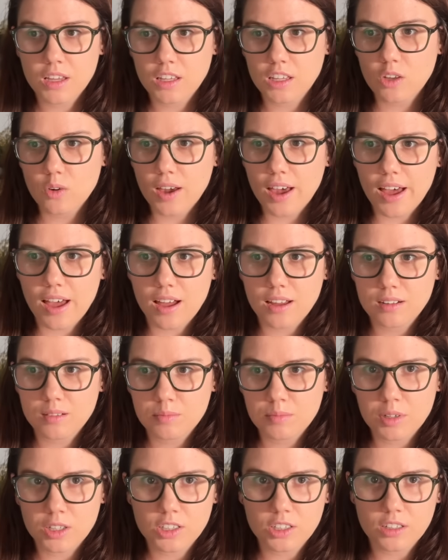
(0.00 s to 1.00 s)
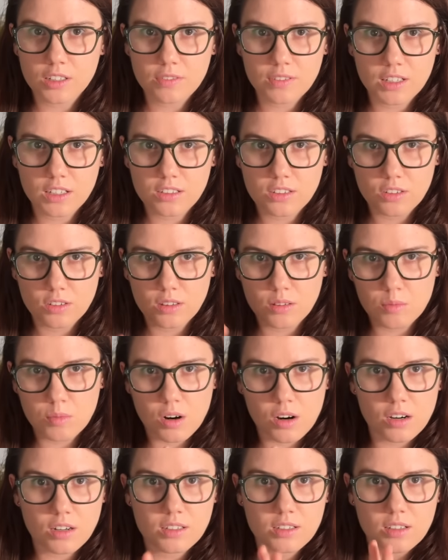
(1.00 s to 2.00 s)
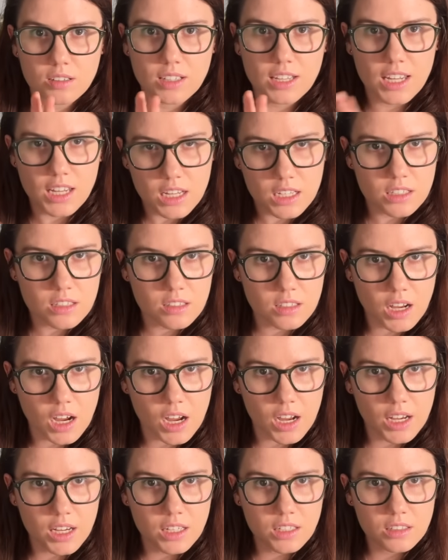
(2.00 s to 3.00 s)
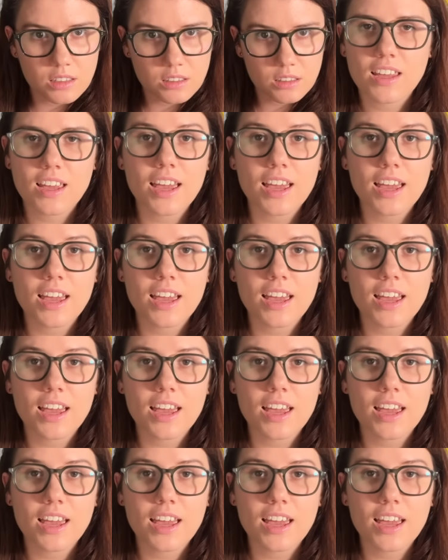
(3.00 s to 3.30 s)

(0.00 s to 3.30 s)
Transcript: you had Mercury, Venus, Earth, and Mars on the inside,